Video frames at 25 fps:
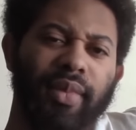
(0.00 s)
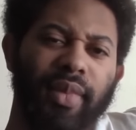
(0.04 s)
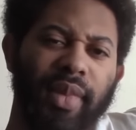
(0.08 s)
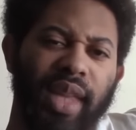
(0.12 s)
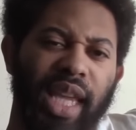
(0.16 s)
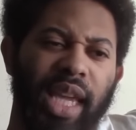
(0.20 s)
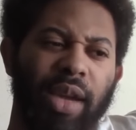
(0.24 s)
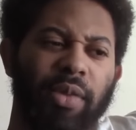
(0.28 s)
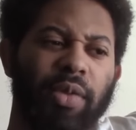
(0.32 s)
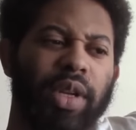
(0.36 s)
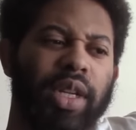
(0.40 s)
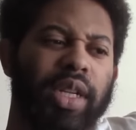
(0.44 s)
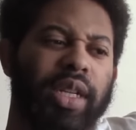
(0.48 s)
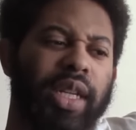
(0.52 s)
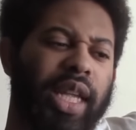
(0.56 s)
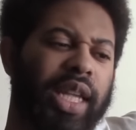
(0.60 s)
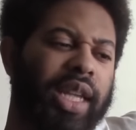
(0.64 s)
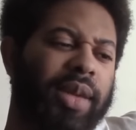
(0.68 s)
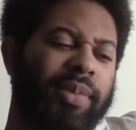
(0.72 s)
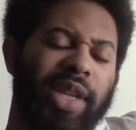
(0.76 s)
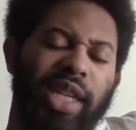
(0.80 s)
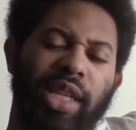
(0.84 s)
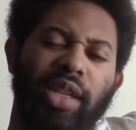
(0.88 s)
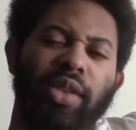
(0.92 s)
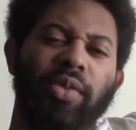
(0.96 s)

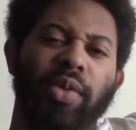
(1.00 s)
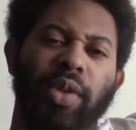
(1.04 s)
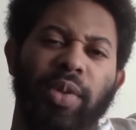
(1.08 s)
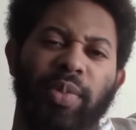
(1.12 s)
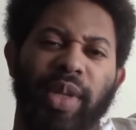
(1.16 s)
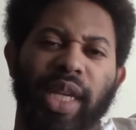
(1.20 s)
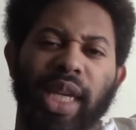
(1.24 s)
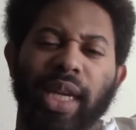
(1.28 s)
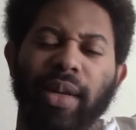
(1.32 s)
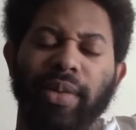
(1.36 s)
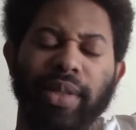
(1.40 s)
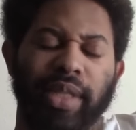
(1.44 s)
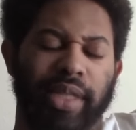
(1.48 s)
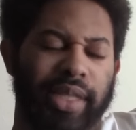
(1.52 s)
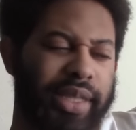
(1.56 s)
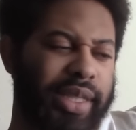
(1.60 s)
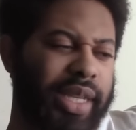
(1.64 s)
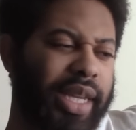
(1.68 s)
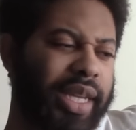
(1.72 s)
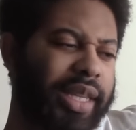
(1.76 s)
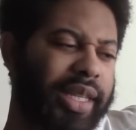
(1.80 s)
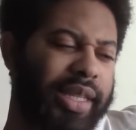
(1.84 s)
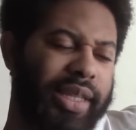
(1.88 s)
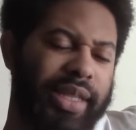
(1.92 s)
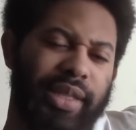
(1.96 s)
you would be able to
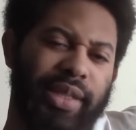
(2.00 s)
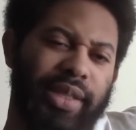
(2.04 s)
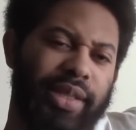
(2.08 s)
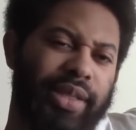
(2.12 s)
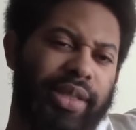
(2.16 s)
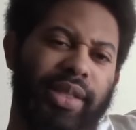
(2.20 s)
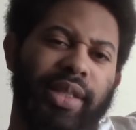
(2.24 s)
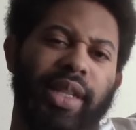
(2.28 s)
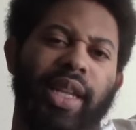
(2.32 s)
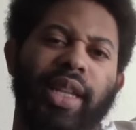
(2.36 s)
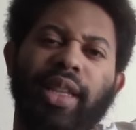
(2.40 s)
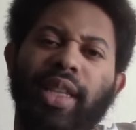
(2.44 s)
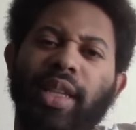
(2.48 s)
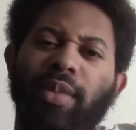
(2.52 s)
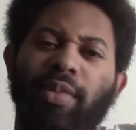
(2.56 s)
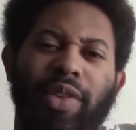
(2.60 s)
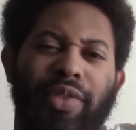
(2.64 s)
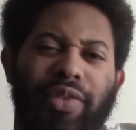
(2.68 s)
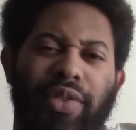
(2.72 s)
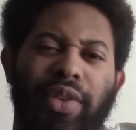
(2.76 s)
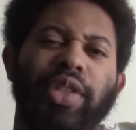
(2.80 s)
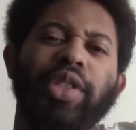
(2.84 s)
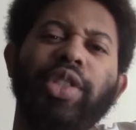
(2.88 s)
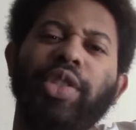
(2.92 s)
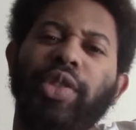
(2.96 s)
say that this is nothing
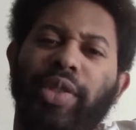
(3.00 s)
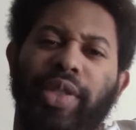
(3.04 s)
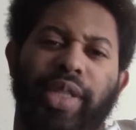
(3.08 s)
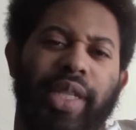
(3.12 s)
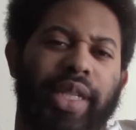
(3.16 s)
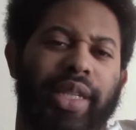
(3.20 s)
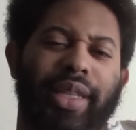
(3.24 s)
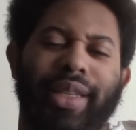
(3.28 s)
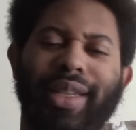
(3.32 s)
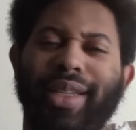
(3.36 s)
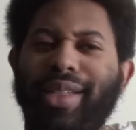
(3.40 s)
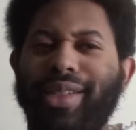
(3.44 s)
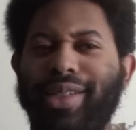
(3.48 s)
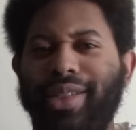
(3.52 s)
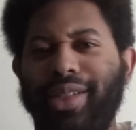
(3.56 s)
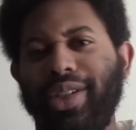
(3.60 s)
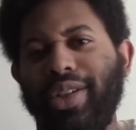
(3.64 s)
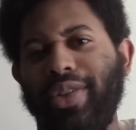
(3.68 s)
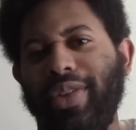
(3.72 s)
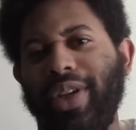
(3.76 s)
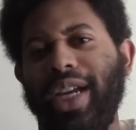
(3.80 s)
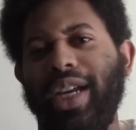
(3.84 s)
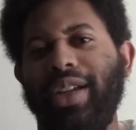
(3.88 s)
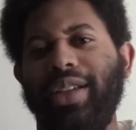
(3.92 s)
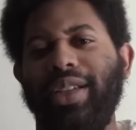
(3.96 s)
but virtue signaling to sit
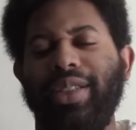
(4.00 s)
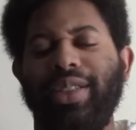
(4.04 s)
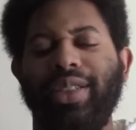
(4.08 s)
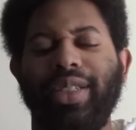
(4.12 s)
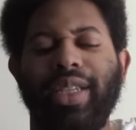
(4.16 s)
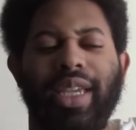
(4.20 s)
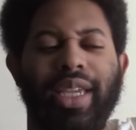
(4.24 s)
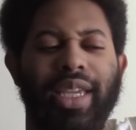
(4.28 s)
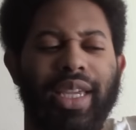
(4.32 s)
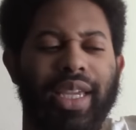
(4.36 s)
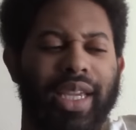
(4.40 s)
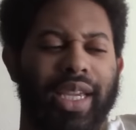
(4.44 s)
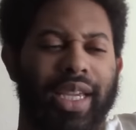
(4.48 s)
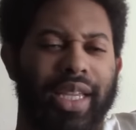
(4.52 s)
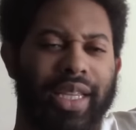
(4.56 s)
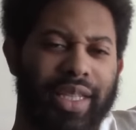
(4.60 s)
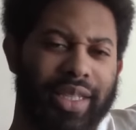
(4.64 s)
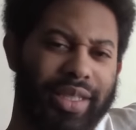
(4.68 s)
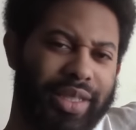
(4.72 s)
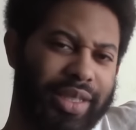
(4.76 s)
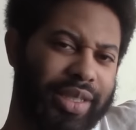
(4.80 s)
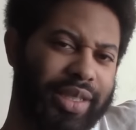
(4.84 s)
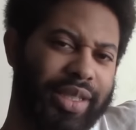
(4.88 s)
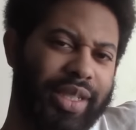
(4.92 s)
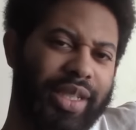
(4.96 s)
around and say
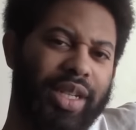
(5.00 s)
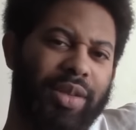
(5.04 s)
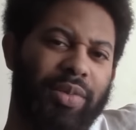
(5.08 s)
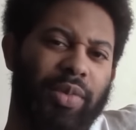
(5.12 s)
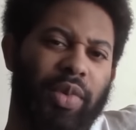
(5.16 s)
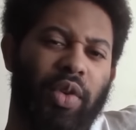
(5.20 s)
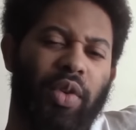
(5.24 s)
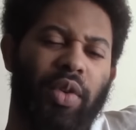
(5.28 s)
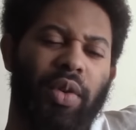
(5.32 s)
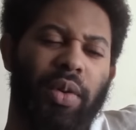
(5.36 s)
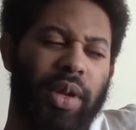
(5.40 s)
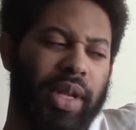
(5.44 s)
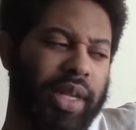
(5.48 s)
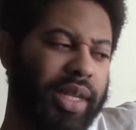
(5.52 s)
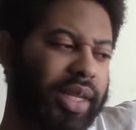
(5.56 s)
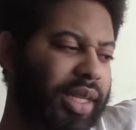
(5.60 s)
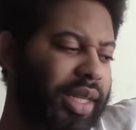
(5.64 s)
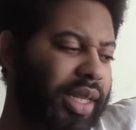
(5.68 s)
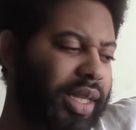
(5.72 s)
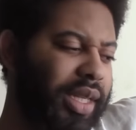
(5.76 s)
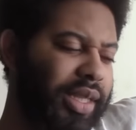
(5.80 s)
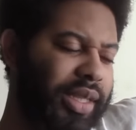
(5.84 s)
this is an abhorrent,